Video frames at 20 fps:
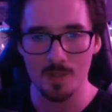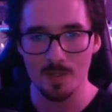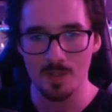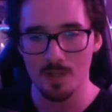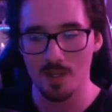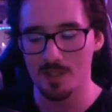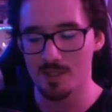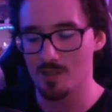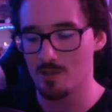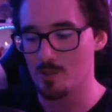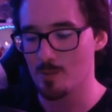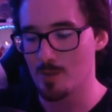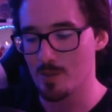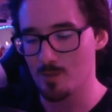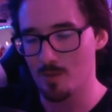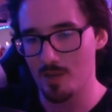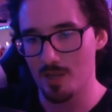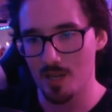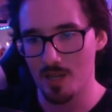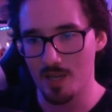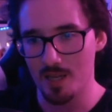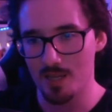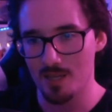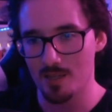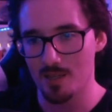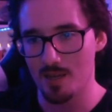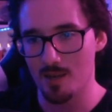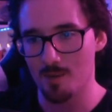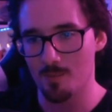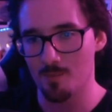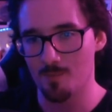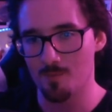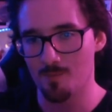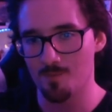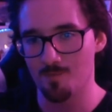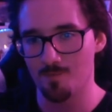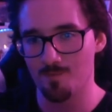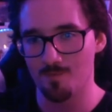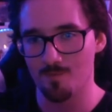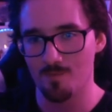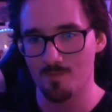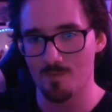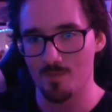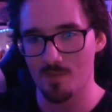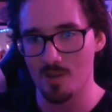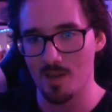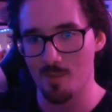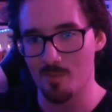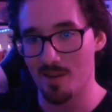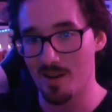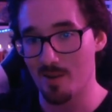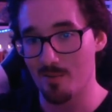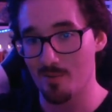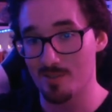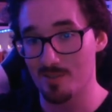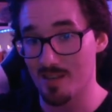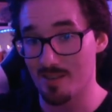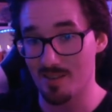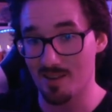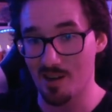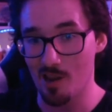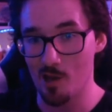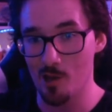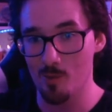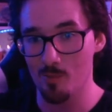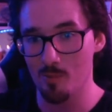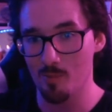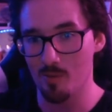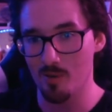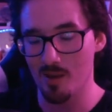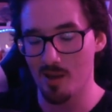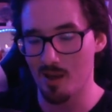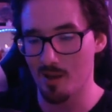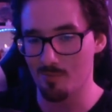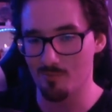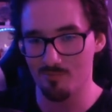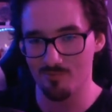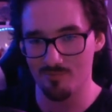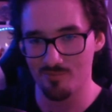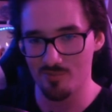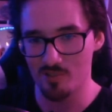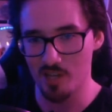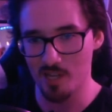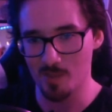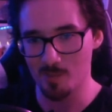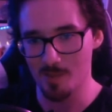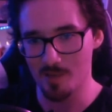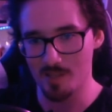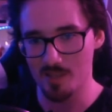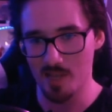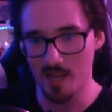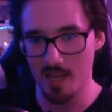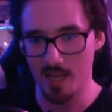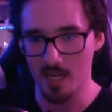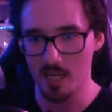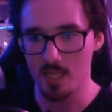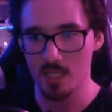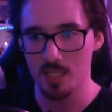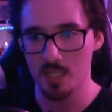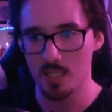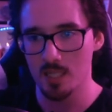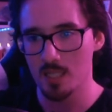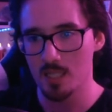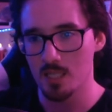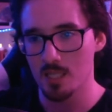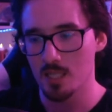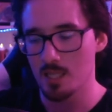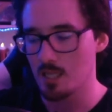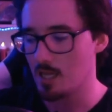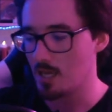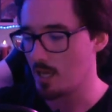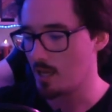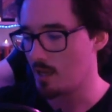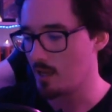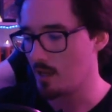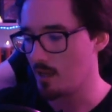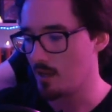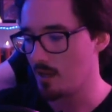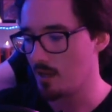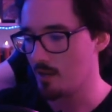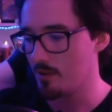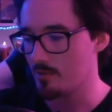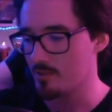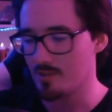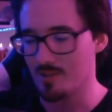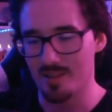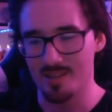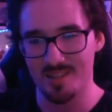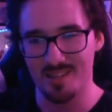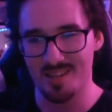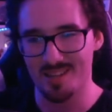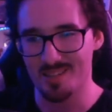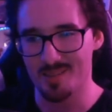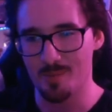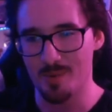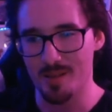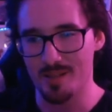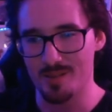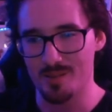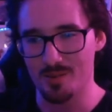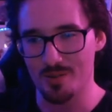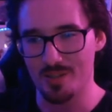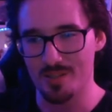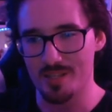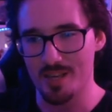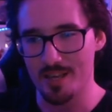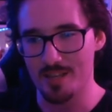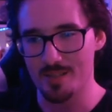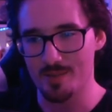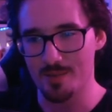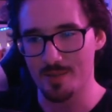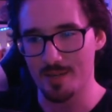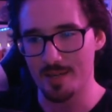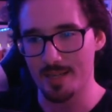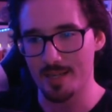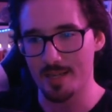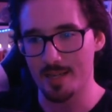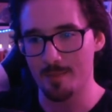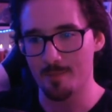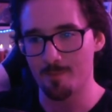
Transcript: don't know, it depends what you like. I mean, I would say the Globe, but I'm Shakespeare stan. Also, that kind of depends on your taste, really. I